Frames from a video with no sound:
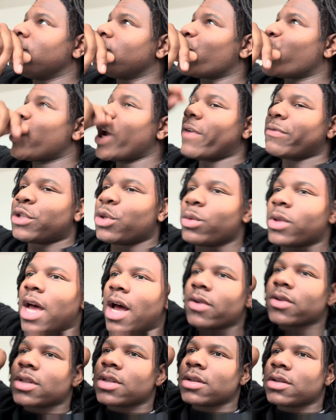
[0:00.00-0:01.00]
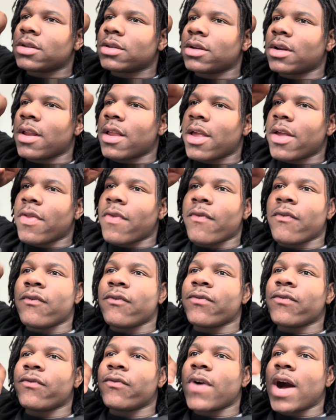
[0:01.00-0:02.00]
We have
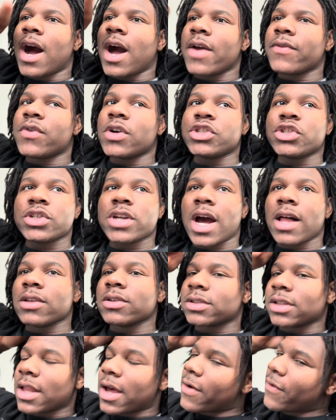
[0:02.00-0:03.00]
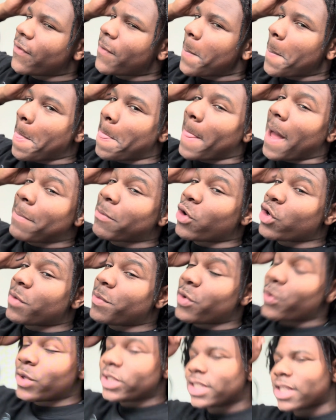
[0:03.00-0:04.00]
$2,500 left. I'm going to
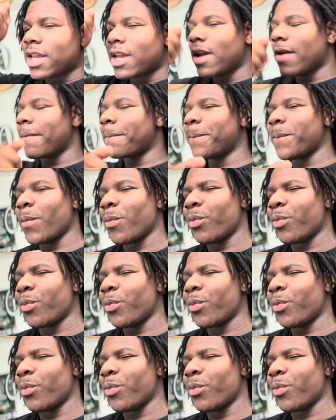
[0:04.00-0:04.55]
be risking